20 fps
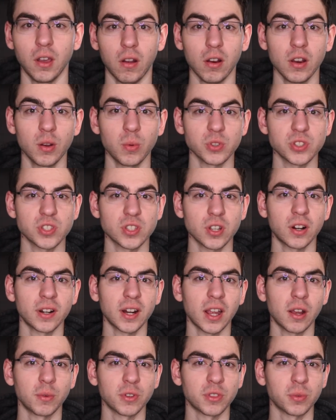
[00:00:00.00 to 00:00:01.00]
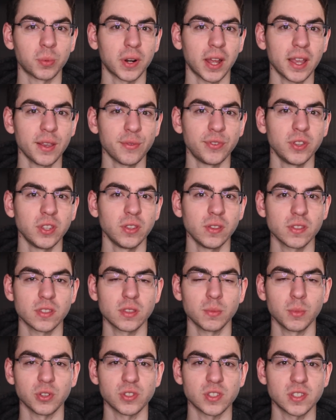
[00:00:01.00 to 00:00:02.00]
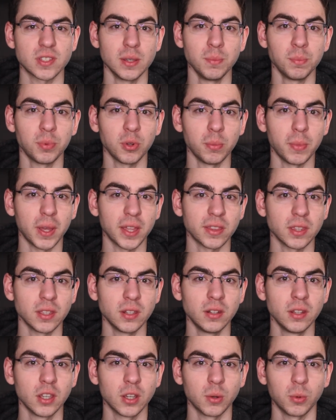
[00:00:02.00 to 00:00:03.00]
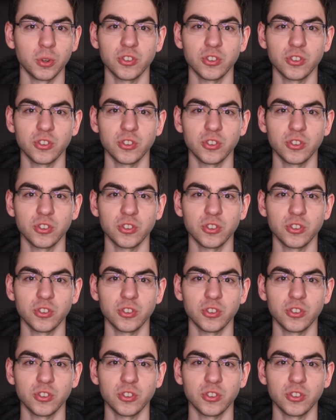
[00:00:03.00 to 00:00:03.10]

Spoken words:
All right, we'll start out with what I feel is the most simple method,